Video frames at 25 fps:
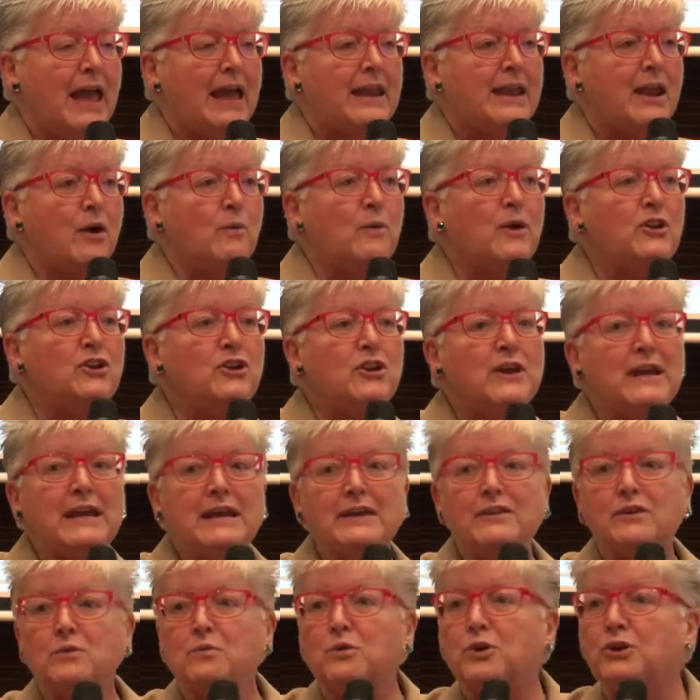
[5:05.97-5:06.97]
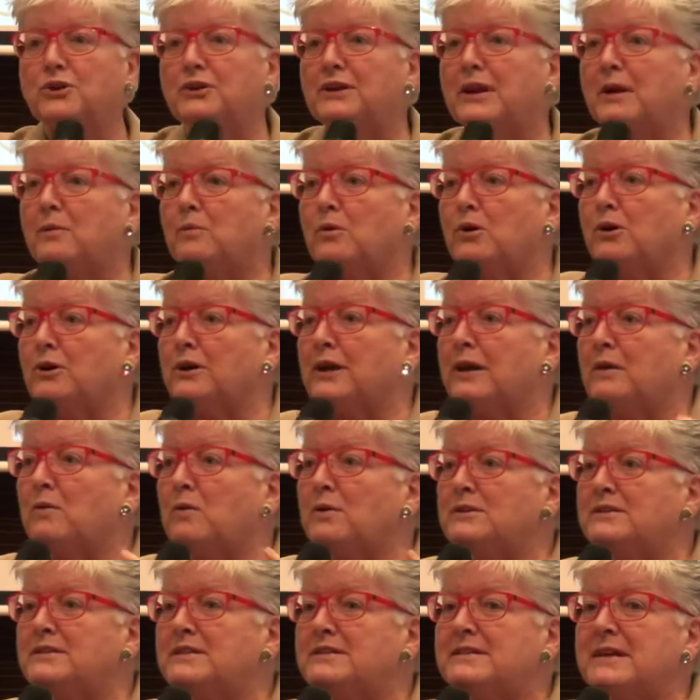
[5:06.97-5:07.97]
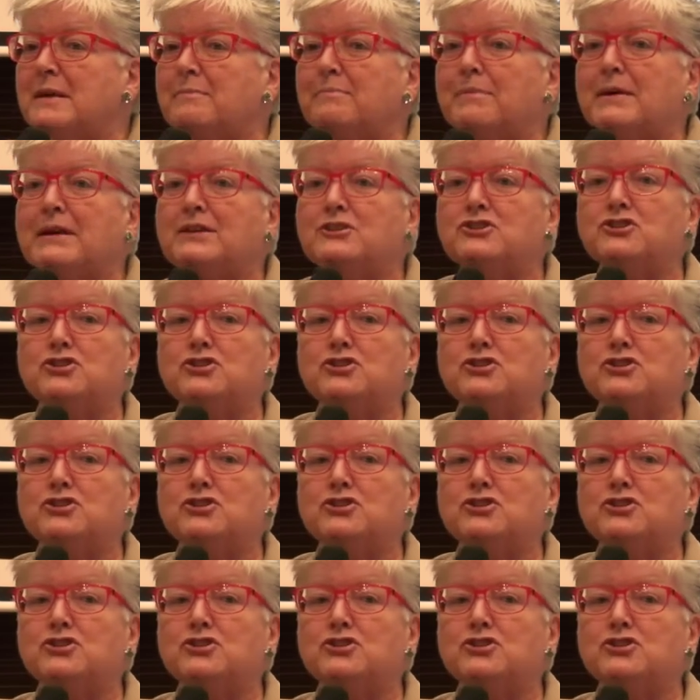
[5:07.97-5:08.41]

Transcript: Now, when you hear the word networking, what does that mean